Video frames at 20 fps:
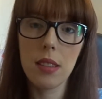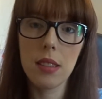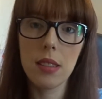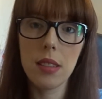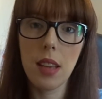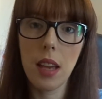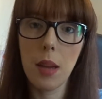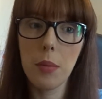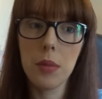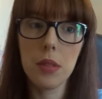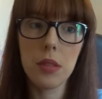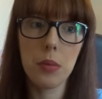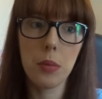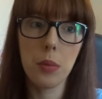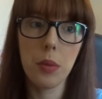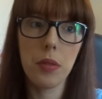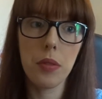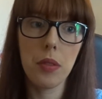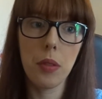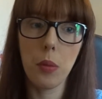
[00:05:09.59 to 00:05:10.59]
The same as
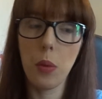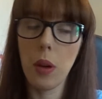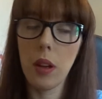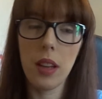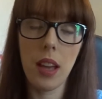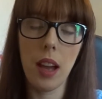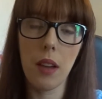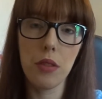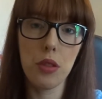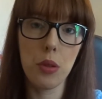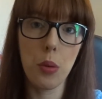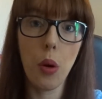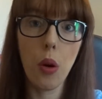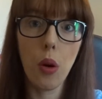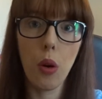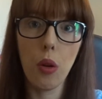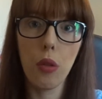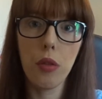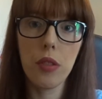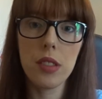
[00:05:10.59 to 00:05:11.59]
with, well, you have to do it
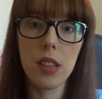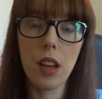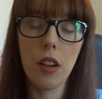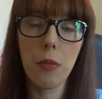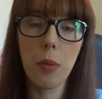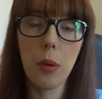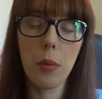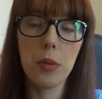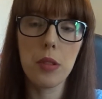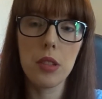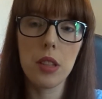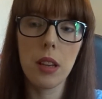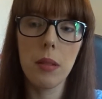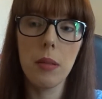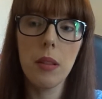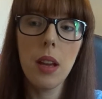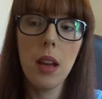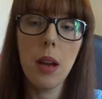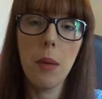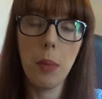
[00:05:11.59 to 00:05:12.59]
all for
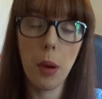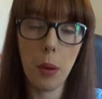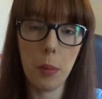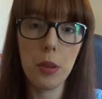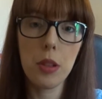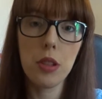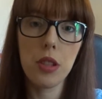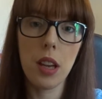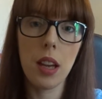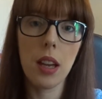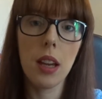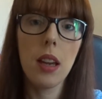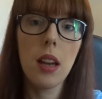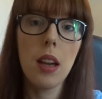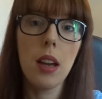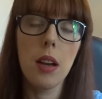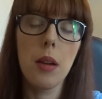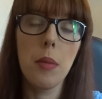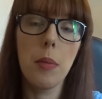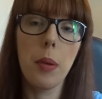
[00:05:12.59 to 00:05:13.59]
self-publishing,
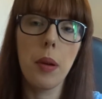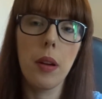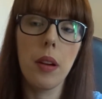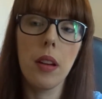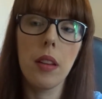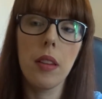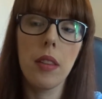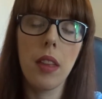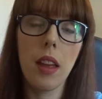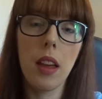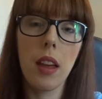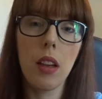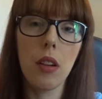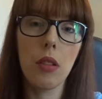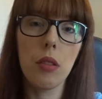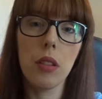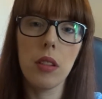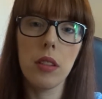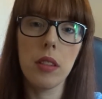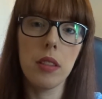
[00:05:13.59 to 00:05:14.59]
but
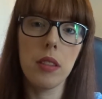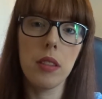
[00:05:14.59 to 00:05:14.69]
a